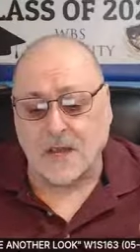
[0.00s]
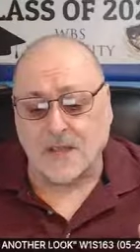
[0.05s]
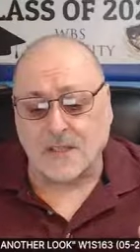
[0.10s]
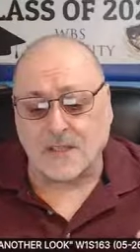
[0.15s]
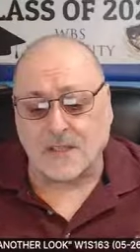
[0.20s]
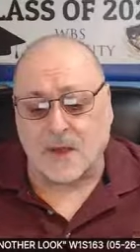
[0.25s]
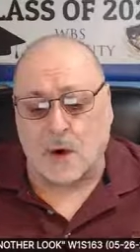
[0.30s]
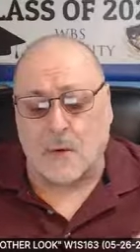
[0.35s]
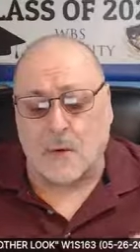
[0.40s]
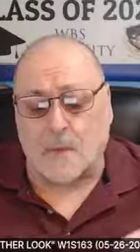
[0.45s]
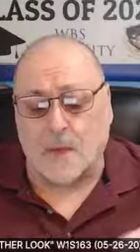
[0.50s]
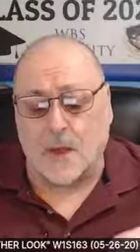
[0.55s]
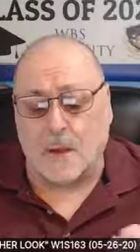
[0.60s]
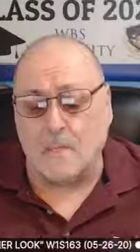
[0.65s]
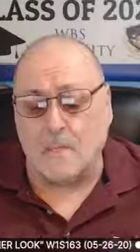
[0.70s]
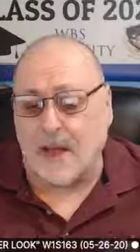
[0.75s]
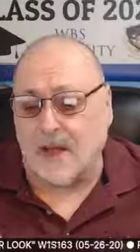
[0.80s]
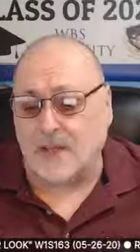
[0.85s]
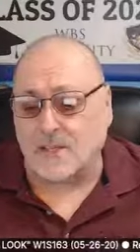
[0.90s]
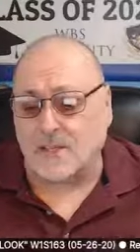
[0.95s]
So
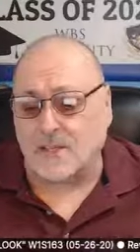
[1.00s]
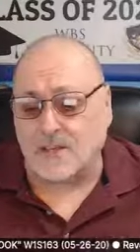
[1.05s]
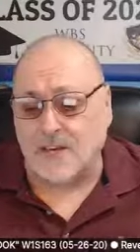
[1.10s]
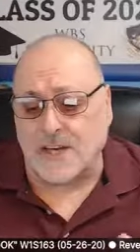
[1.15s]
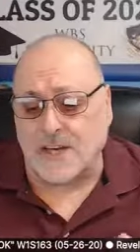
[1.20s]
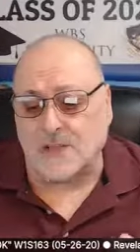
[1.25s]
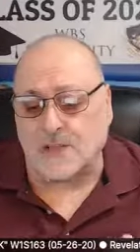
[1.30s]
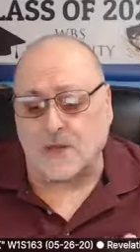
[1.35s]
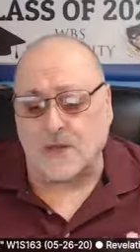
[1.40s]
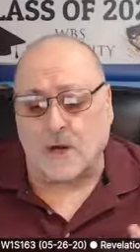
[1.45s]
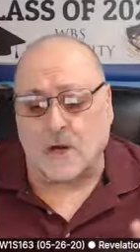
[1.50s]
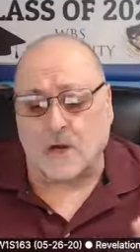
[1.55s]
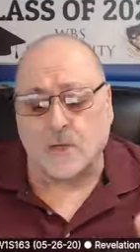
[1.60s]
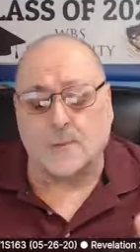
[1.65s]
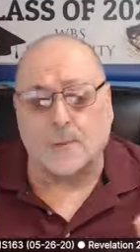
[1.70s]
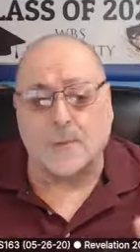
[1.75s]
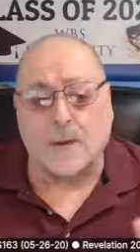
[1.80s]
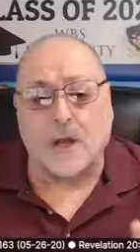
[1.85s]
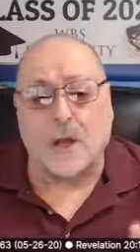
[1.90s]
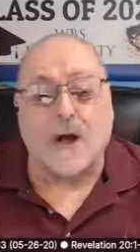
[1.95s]
imagination
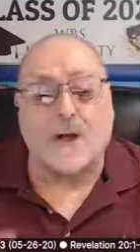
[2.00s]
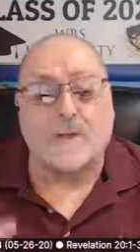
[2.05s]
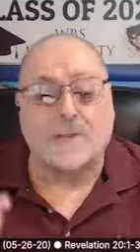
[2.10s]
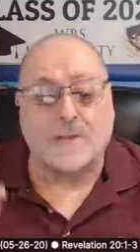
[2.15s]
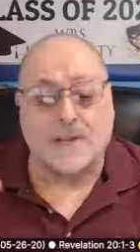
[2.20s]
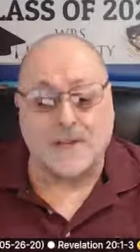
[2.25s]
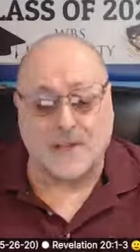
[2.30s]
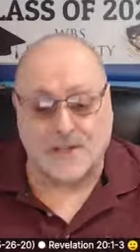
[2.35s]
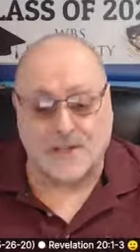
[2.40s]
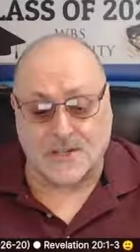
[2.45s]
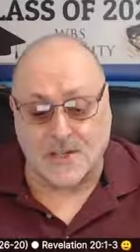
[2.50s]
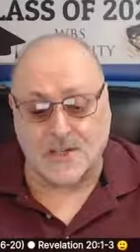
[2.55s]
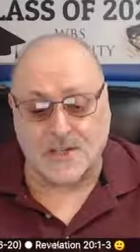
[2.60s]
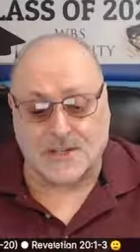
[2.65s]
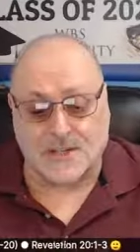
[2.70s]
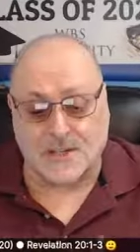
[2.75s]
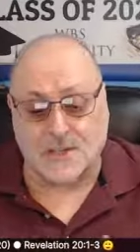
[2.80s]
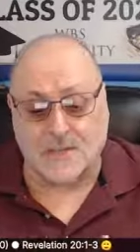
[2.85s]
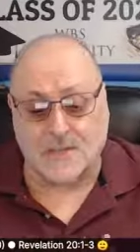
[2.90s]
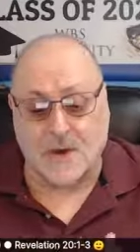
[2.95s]
goes beyond the
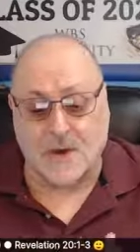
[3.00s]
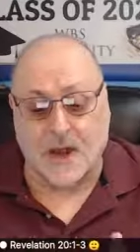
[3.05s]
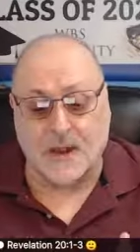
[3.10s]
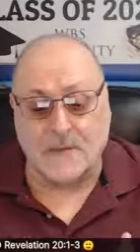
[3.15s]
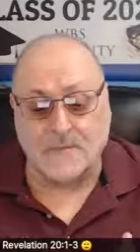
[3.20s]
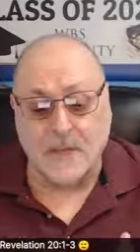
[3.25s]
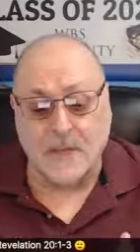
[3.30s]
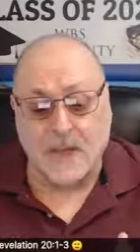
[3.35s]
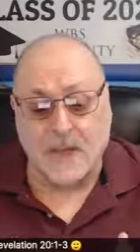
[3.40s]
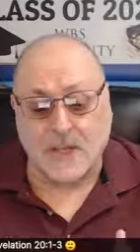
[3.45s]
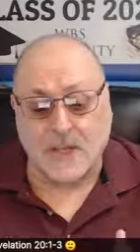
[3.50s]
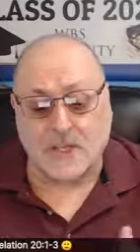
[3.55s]
senses, right?